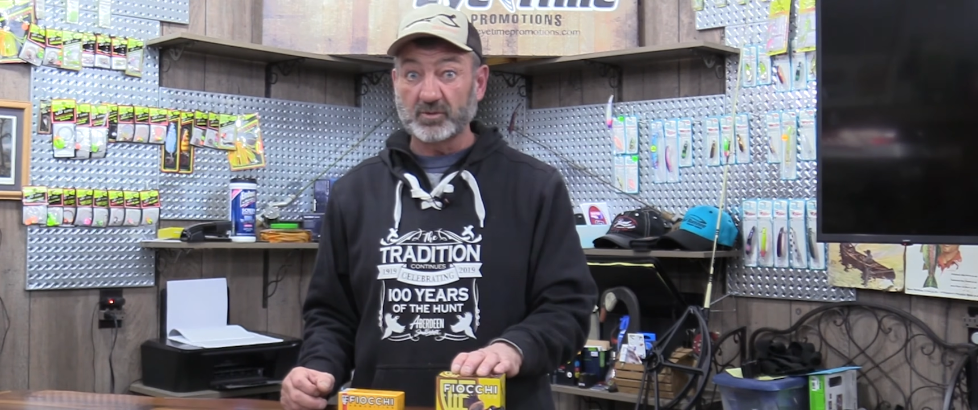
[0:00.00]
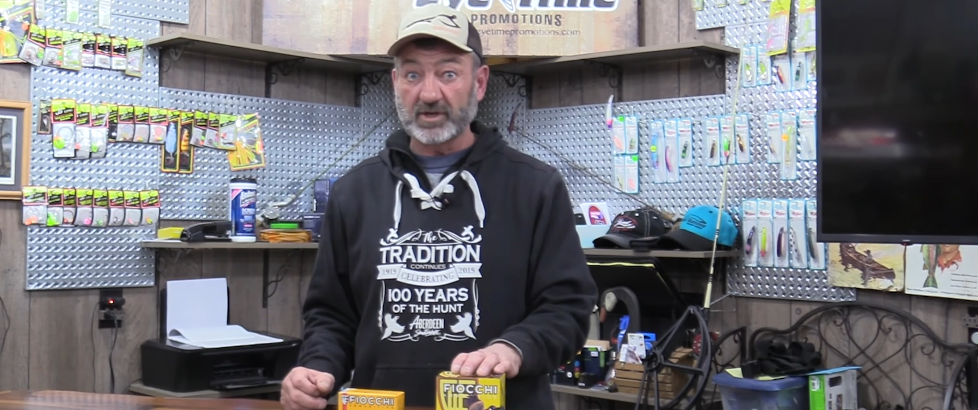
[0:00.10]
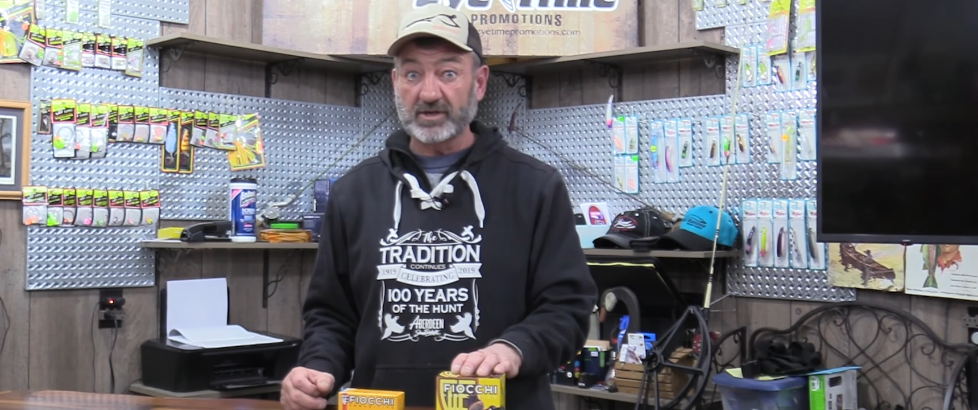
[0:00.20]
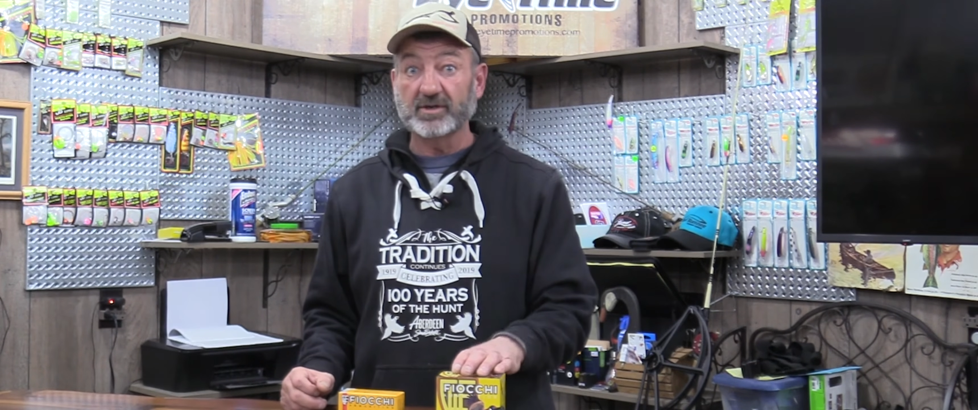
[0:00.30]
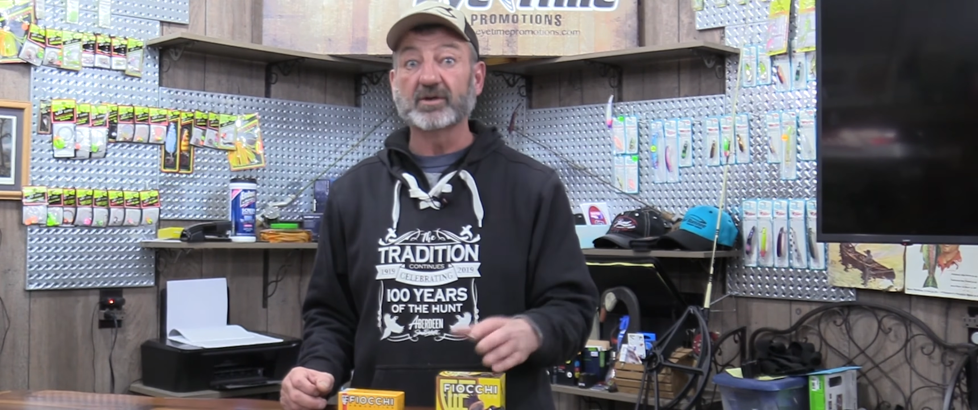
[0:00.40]

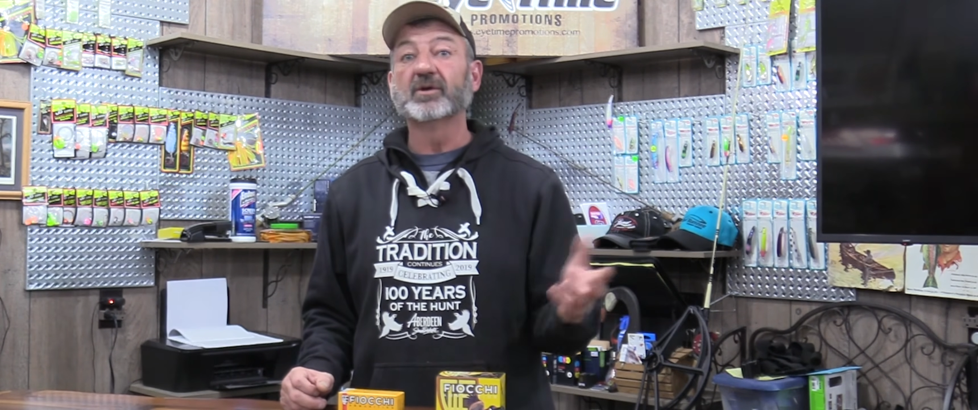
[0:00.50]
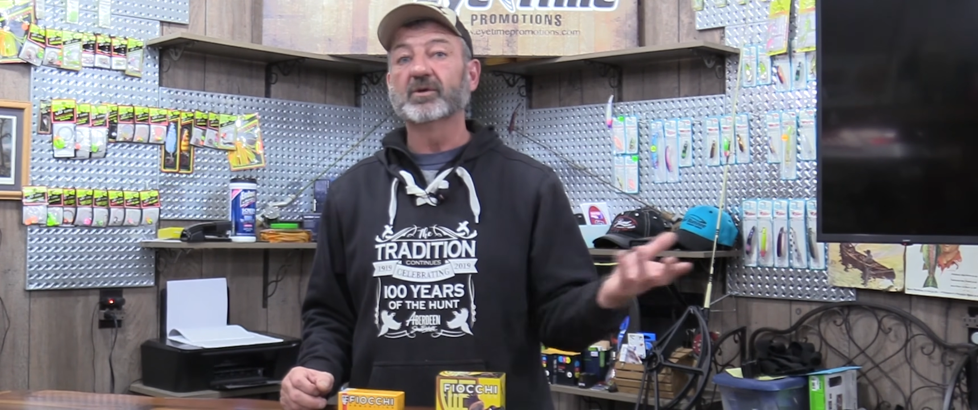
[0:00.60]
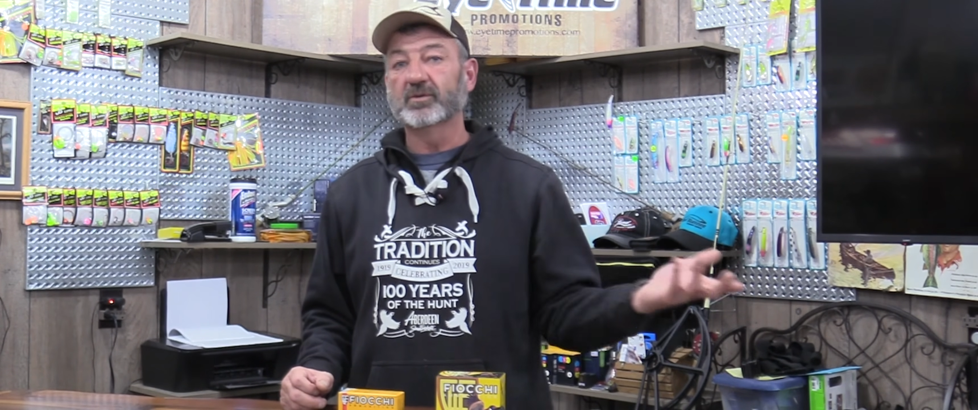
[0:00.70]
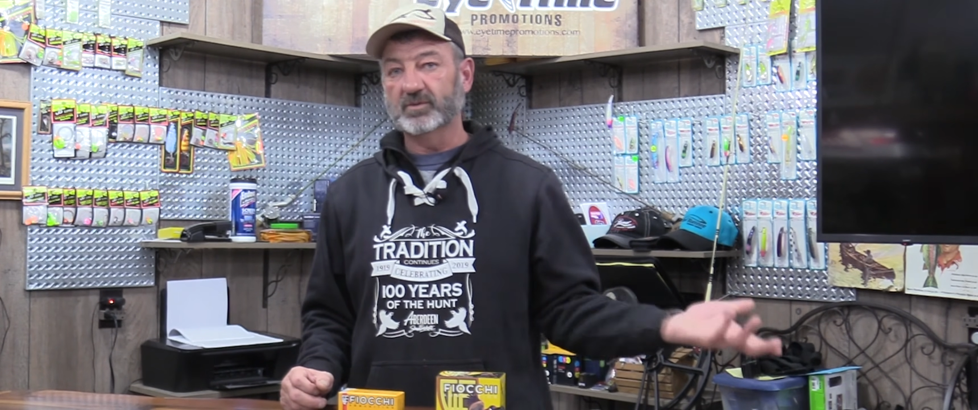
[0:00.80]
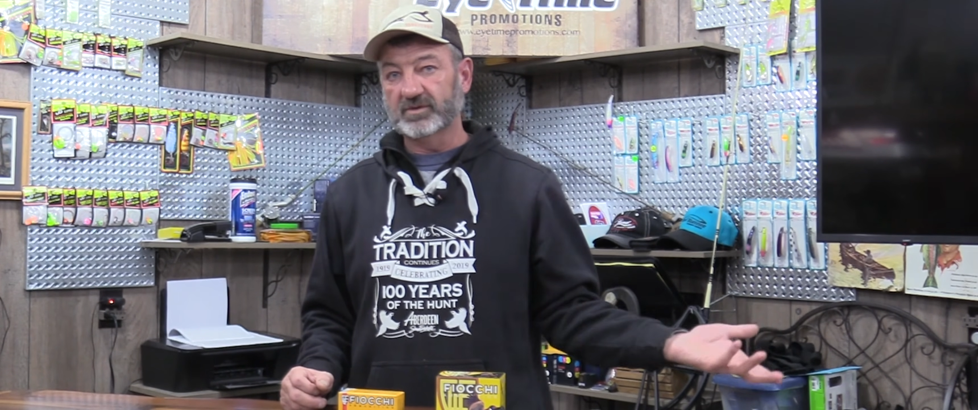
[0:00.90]
quicker
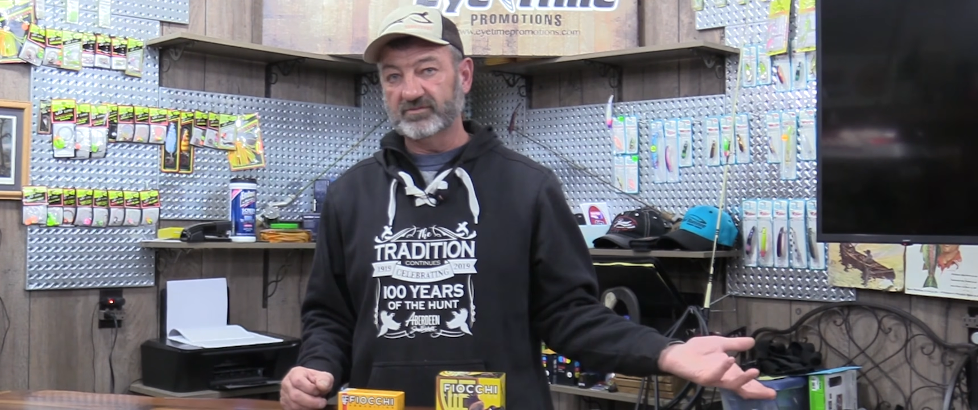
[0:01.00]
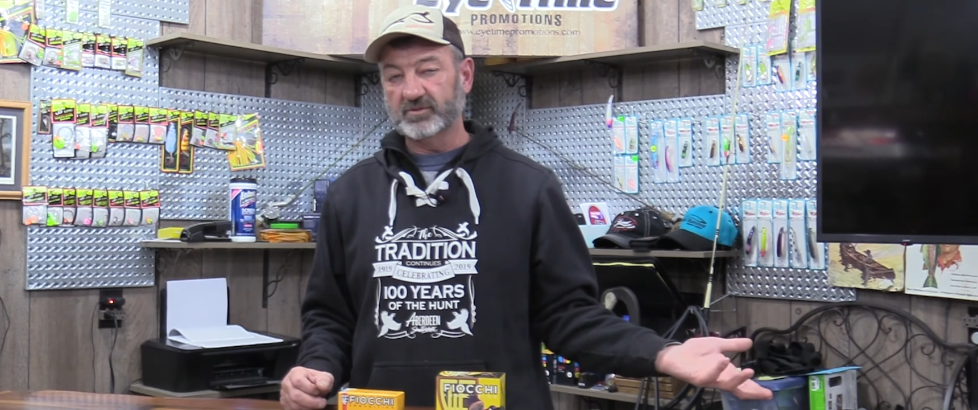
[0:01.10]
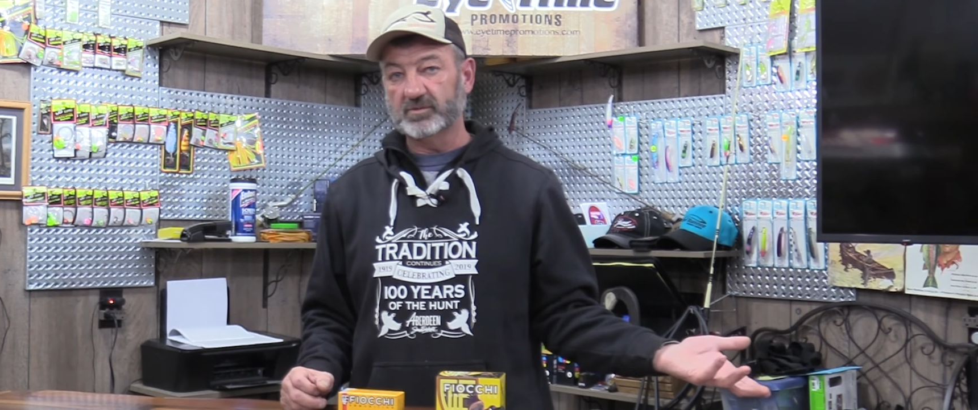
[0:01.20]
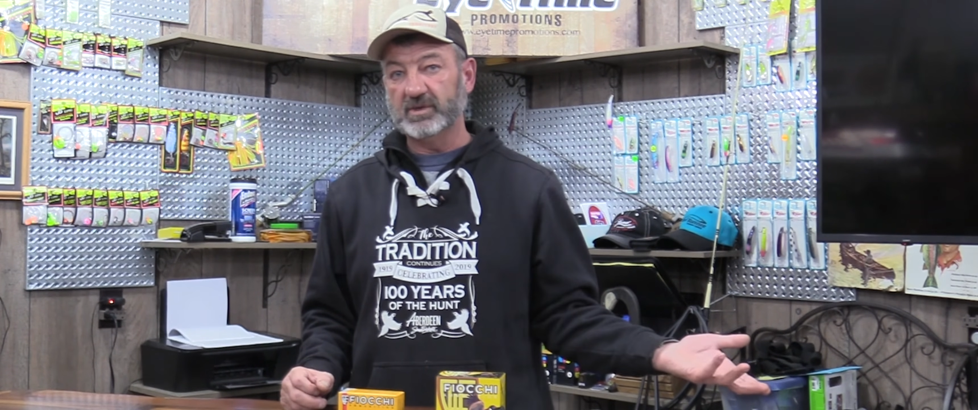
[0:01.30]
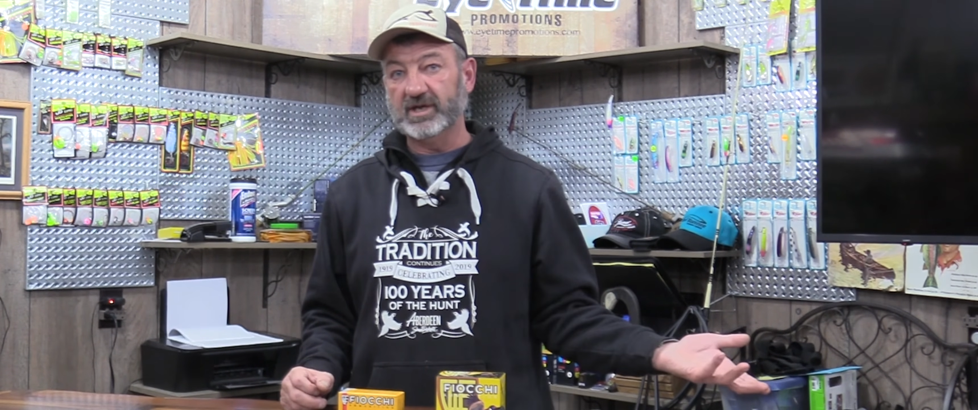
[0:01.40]
with a
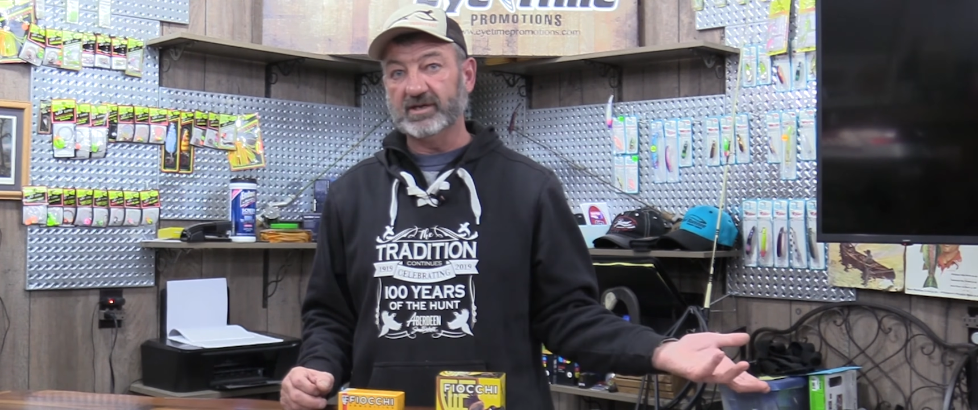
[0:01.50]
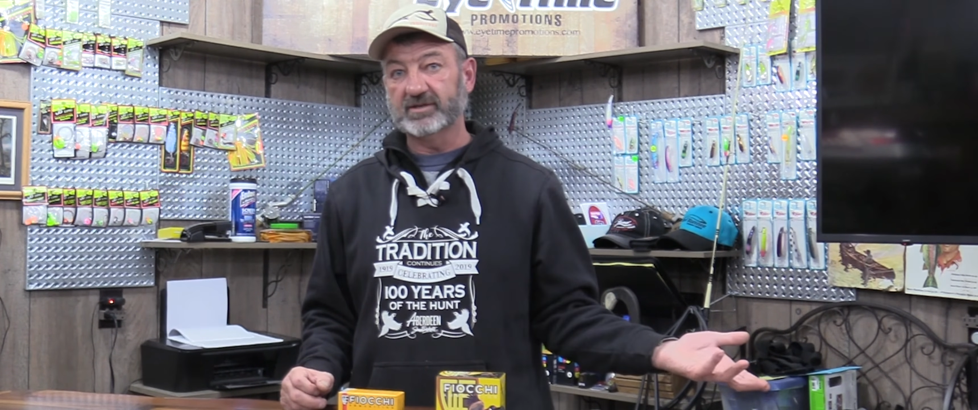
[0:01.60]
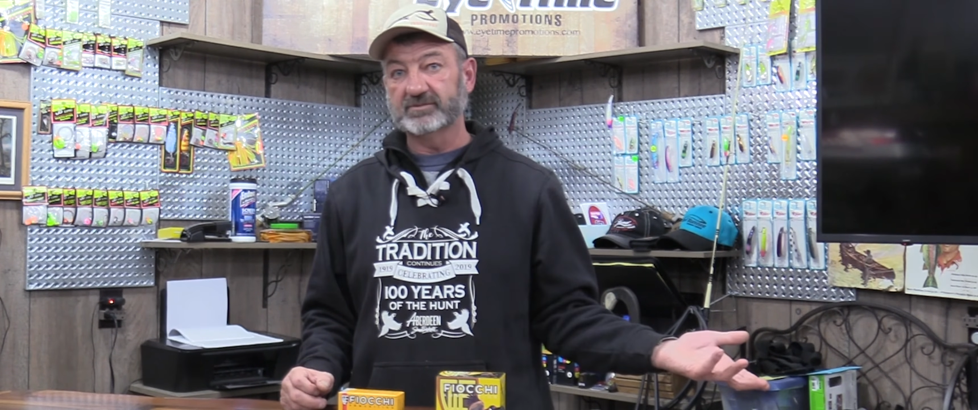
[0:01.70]
full bag.